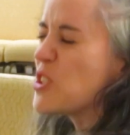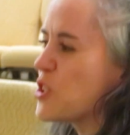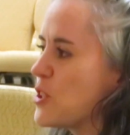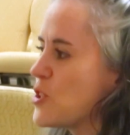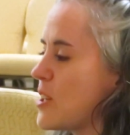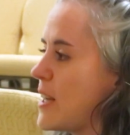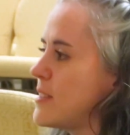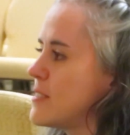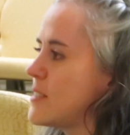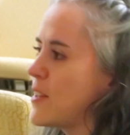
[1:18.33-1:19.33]
to church, and
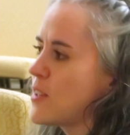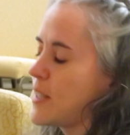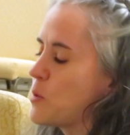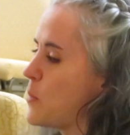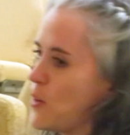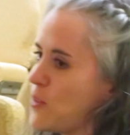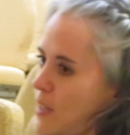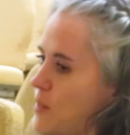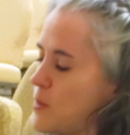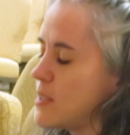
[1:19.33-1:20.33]
I thought they were better
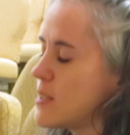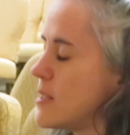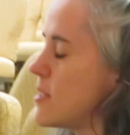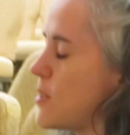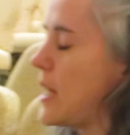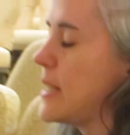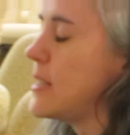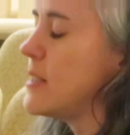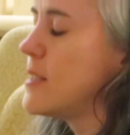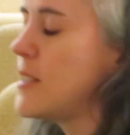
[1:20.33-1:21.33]
than I was, and so I
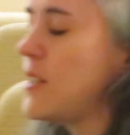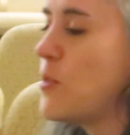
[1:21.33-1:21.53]
didn't see